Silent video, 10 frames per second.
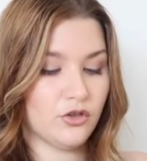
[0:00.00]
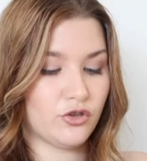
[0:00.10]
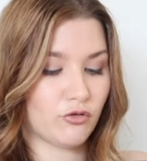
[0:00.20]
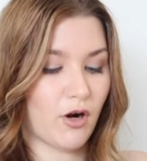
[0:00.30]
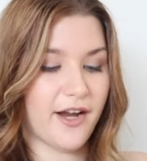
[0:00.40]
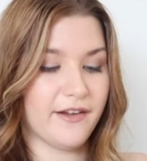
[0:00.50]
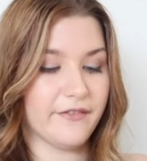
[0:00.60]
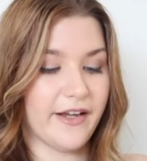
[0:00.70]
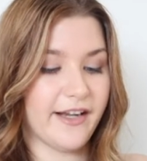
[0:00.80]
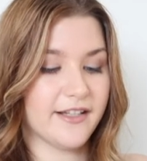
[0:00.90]

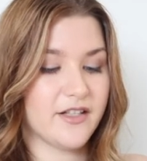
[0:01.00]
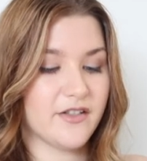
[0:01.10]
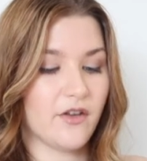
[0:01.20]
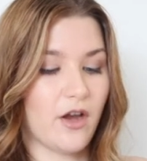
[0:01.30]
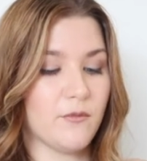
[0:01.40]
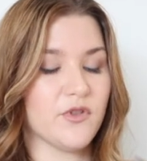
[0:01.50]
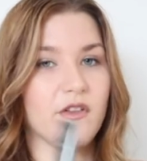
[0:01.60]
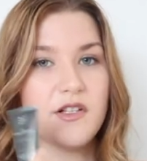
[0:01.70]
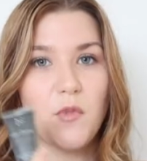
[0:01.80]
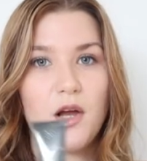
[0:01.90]
trying this, so
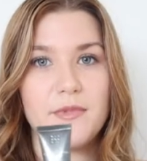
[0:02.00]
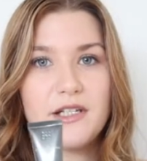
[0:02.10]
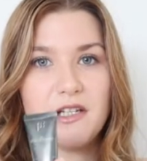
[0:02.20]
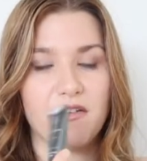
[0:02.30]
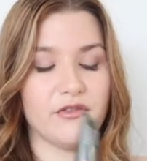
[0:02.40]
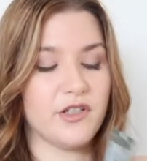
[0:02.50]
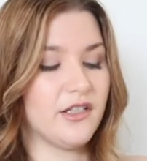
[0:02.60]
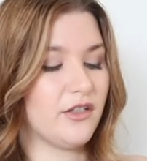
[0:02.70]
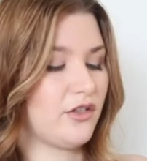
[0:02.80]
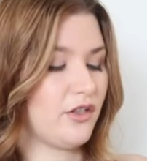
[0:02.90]
this might be
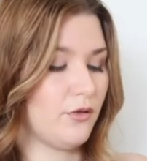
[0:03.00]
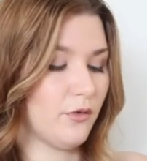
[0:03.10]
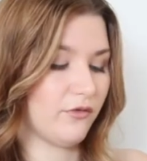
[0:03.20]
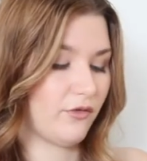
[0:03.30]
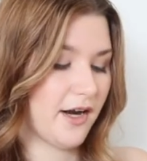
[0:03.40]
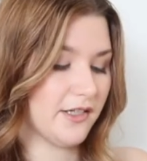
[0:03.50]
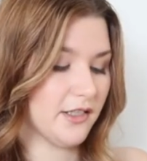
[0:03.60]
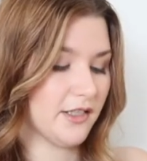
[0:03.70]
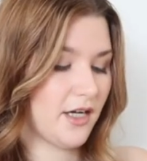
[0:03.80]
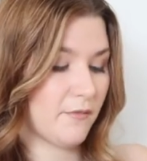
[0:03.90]
gifted to a
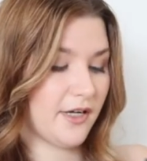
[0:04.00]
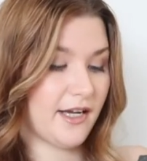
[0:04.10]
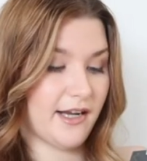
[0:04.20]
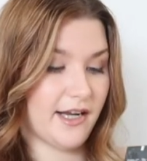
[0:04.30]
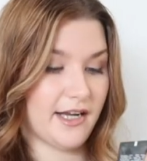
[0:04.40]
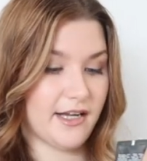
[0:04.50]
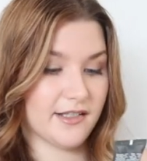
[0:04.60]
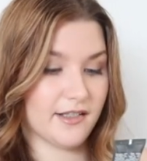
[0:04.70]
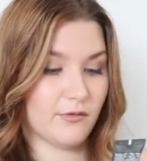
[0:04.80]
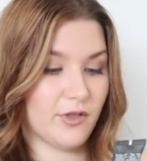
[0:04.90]
friend. But it
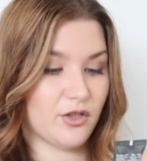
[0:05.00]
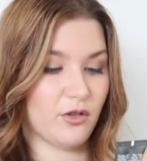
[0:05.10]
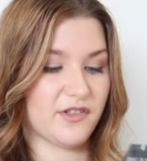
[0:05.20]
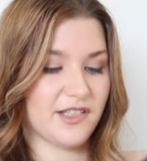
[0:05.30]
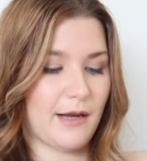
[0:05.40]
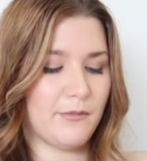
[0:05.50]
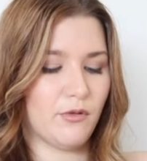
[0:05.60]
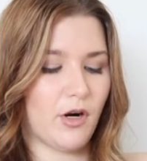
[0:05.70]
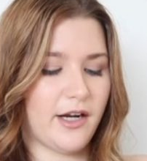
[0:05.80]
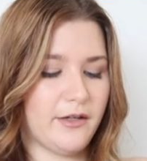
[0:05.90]
is the Ritual of
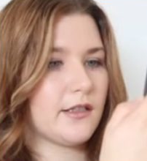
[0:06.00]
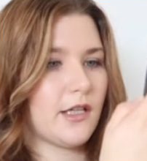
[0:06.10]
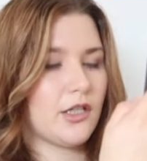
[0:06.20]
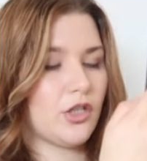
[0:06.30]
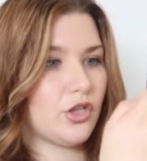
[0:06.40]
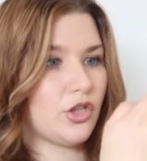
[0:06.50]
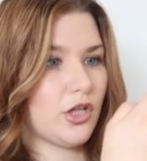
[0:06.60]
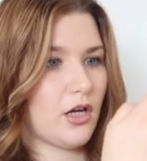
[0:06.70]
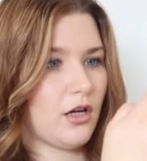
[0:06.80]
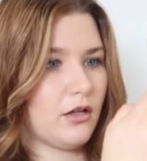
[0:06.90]
Samurai,
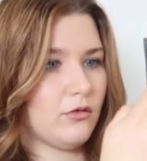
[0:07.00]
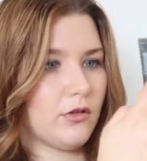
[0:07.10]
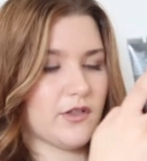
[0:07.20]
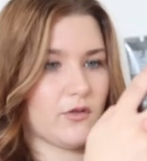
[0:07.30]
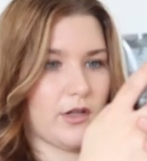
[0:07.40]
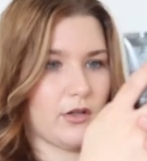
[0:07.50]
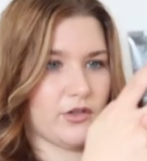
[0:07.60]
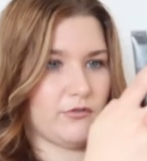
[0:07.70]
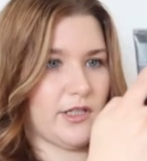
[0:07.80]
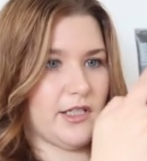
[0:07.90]
Sencha, oh, that's quite
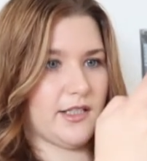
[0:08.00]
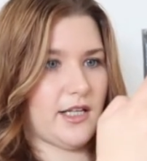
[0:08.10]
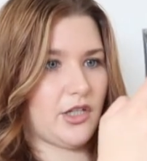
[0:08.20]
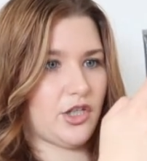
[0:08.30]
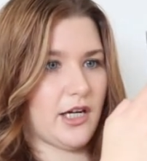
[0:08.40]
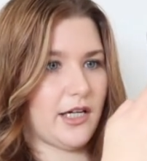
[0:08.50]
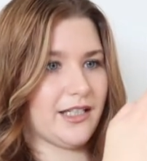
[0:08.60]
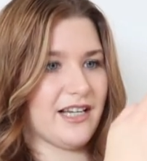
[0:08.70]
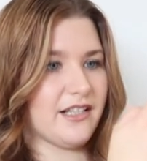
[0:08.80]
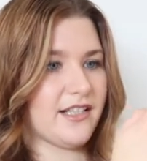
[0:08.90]
hard to read, Sencha
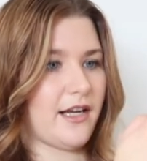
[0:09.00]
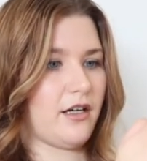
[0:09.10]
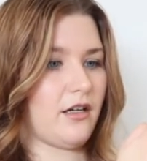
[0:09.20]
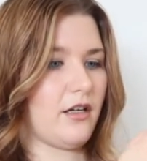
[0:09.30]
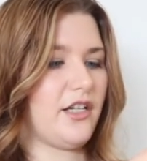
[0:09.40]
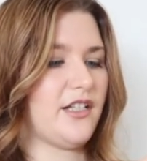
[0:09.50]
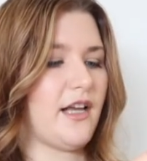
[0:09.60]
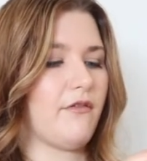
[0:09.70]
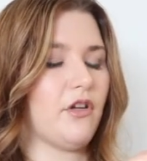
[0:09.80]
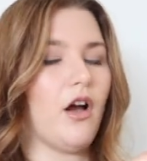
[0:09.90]
and Ginseng. I used
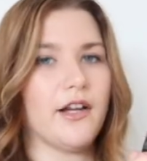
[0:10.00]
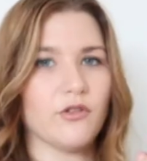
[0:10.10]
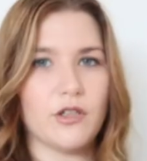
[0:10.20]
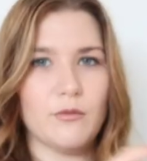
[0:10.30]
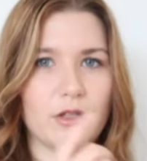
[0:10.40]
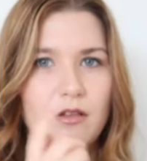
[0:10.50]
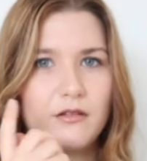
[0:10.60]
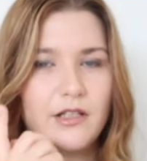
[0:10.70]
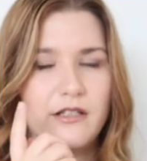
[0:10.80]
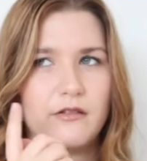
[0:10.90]
to have an eye cream with
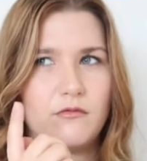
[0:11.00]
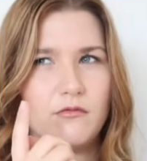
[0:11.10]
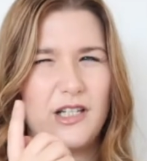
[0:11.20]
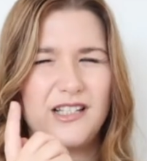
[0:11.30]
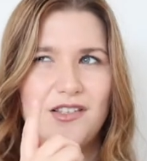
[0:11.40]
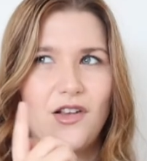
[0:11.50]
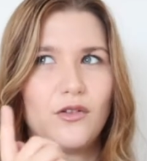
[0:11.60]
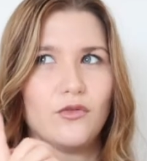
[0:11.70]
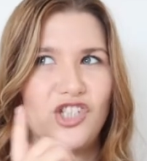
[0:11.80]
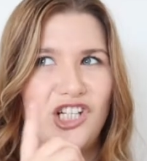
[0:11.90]
ginseng,